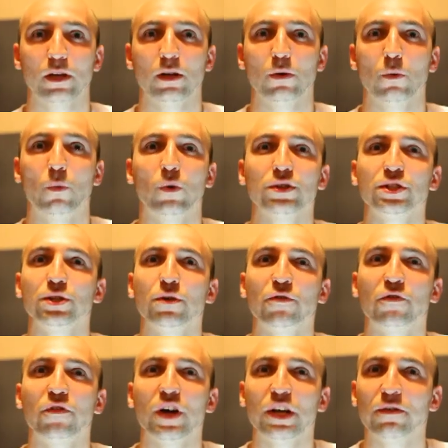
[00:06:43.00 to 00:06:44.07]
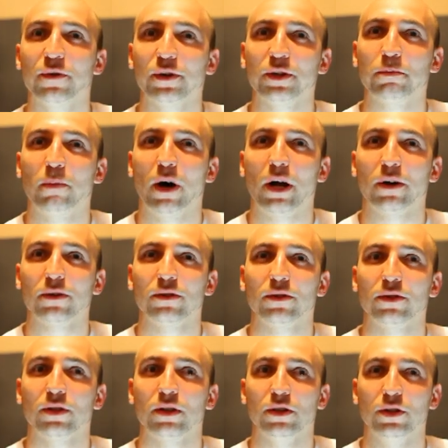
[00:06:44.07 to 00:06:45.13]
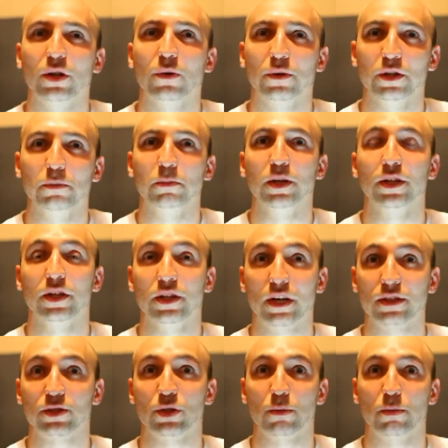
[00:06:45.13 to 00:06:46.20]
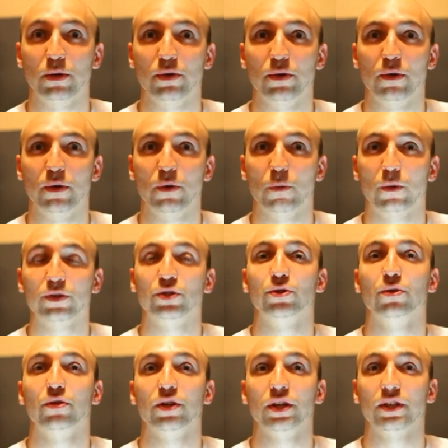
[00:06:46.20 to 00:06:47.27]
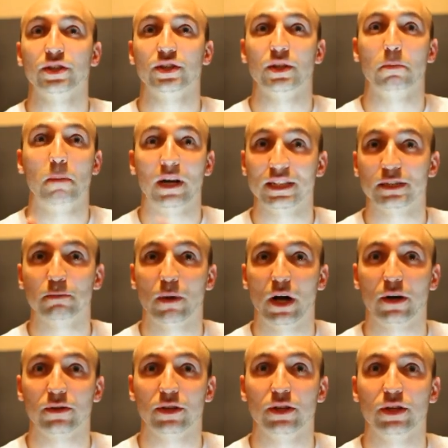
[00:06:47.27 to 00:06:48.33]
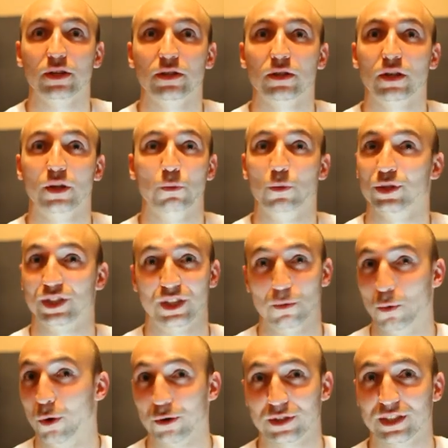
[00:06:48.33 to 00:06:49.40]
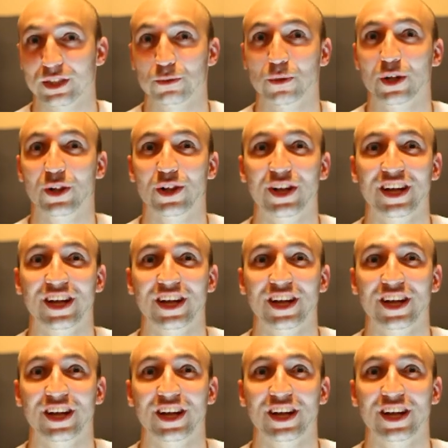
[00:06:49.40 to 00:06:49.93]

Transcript: What's your favorite part, you know, in being an entrepreneur? What do you think is the best part in it, and what's the worst as well?